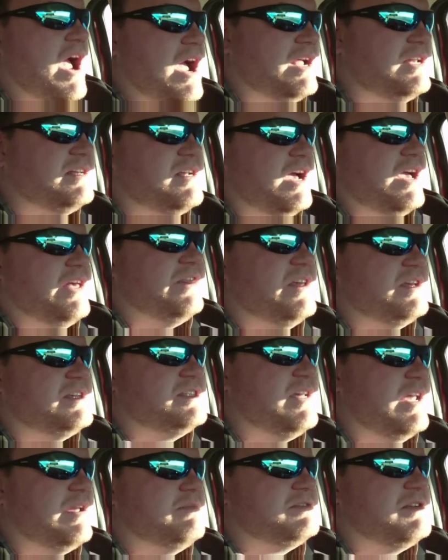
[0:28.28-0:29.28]
at
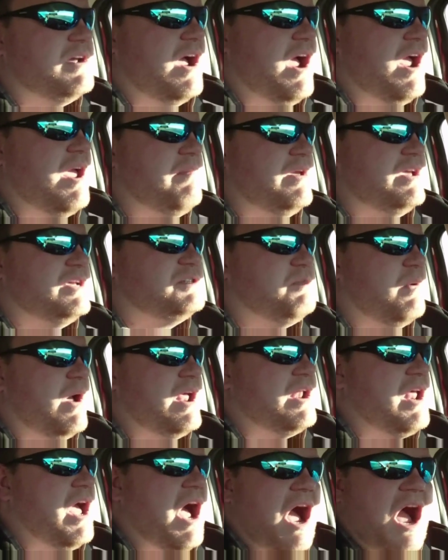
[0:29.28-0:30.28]
this same time is
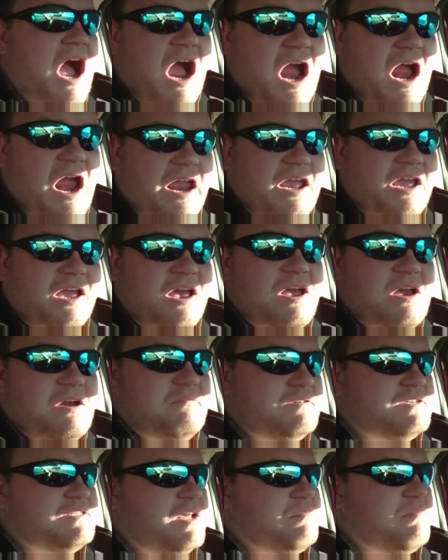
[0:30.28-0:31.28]
when
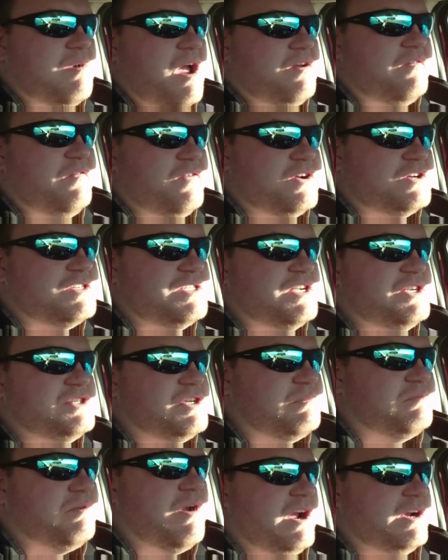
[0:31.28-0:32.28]
I was in my first
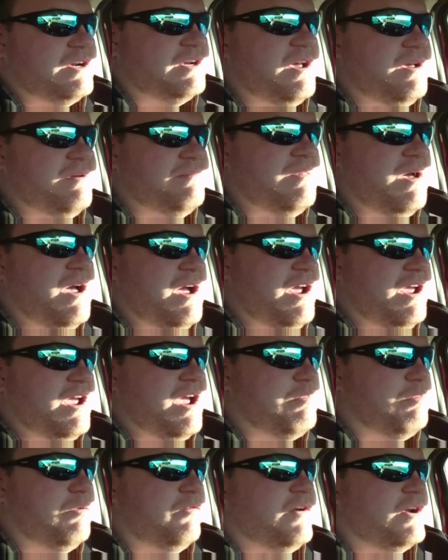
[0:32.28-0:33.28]
teaching practicum,
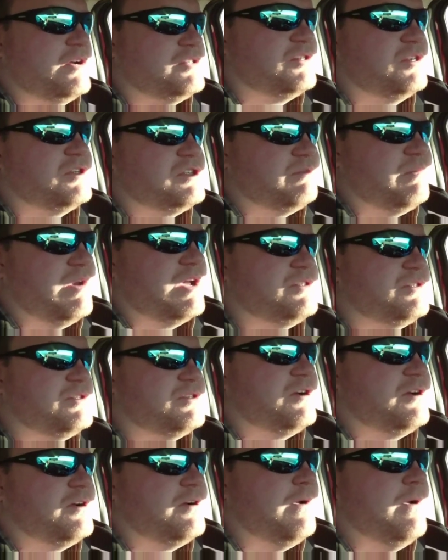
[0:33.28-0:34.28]
my professional
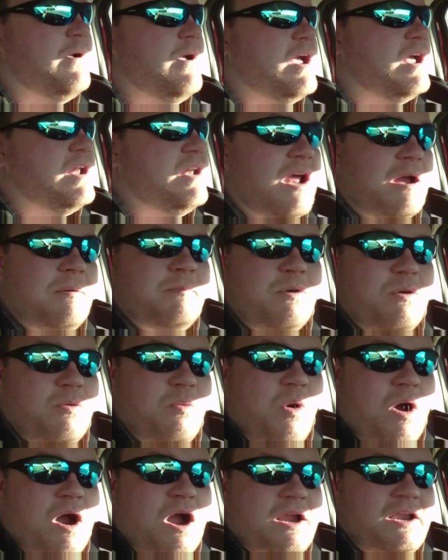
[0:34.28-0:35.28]
semester
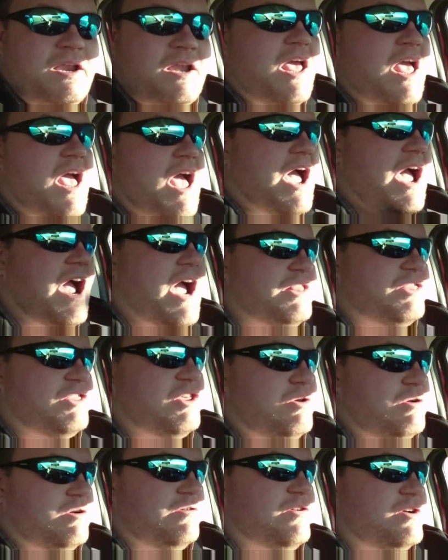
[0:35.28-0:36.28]
number 1
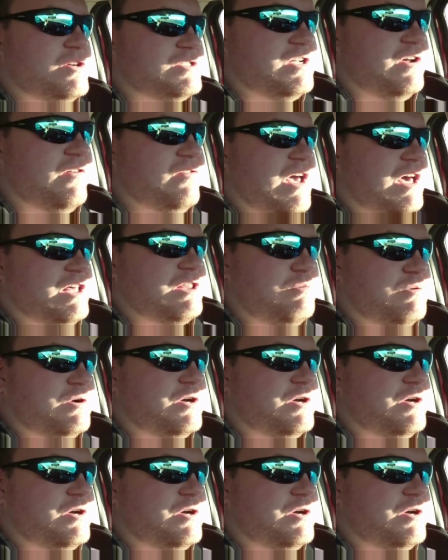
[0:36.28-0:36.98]
at the University of